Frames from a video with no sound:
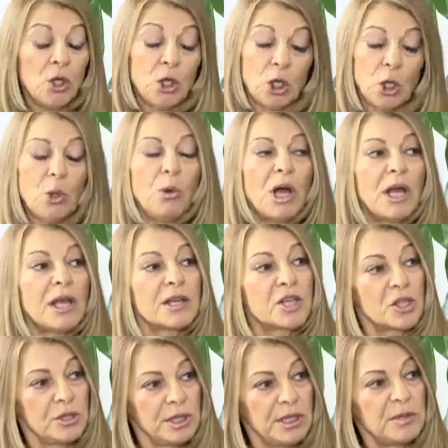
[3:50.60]
No, I
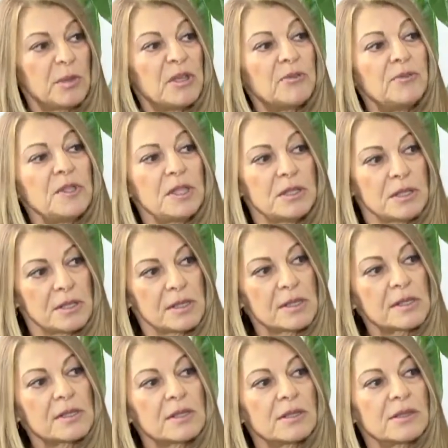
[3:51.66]
actually did my fitness.